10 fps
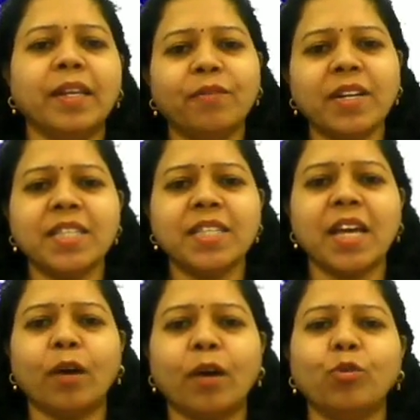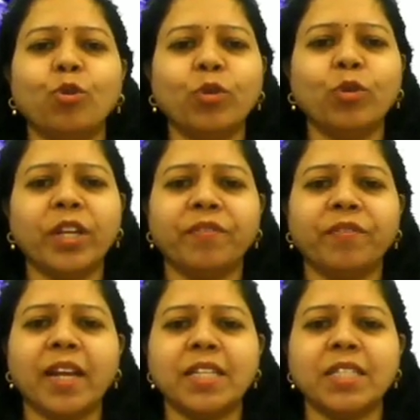Liquids have no
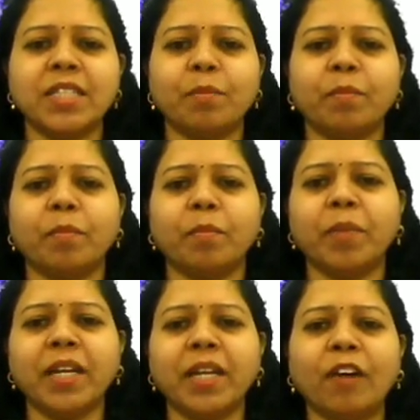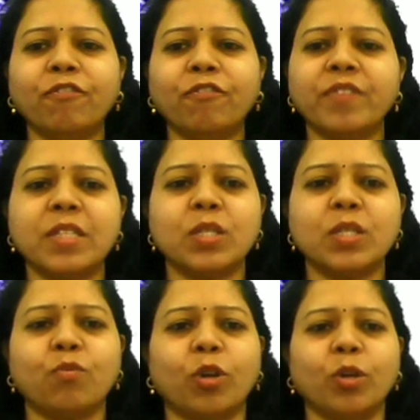definite shape but have
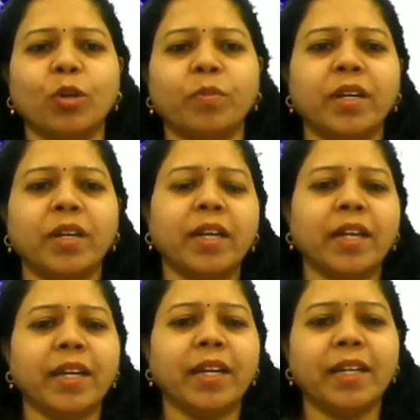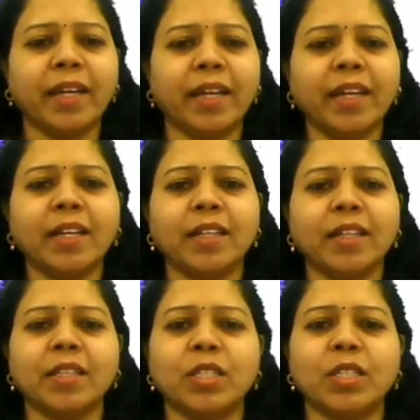fixed volume. It takes
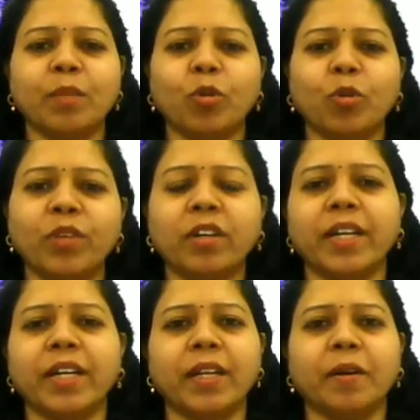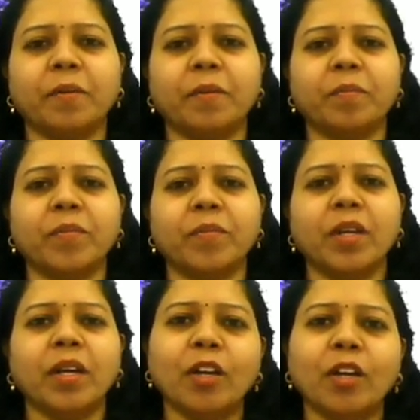the shape of the container.
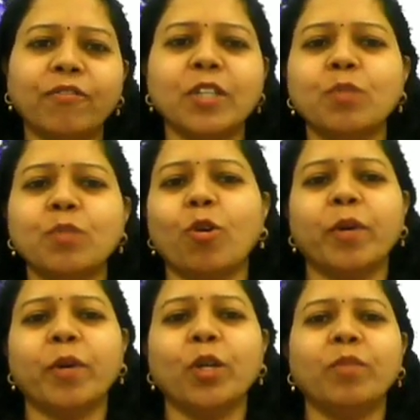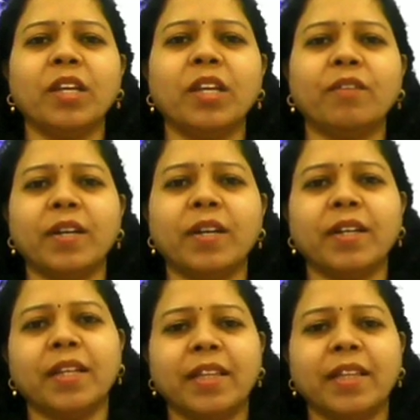The first property of the
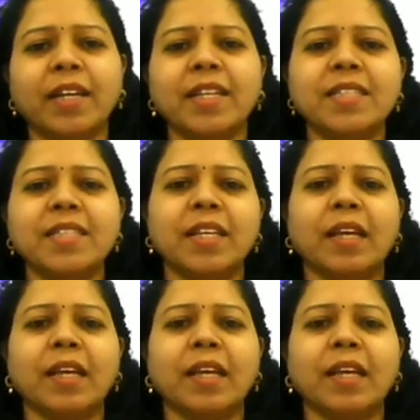liquid, that is,